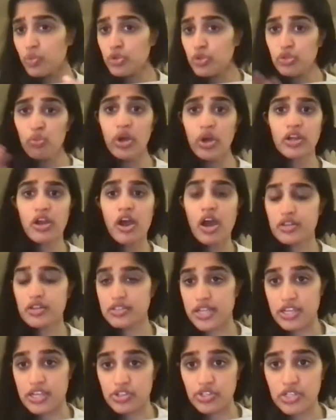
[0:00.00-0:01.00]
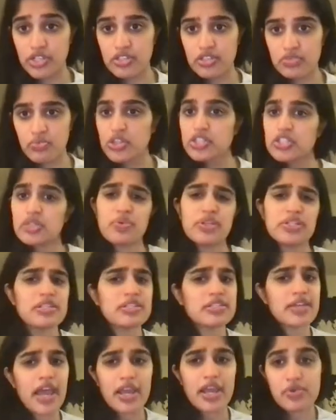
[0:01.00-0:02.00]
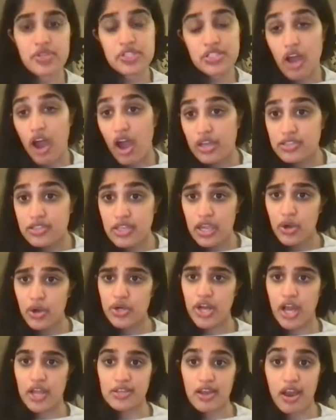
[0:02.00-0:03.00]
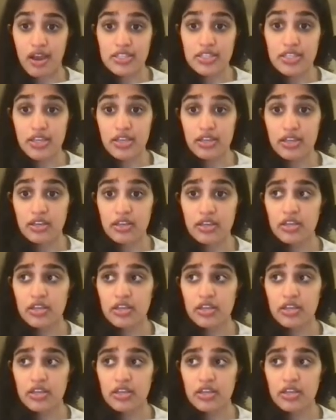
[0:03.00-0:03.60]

with what connotations? What did we decide was toxic or not toxic?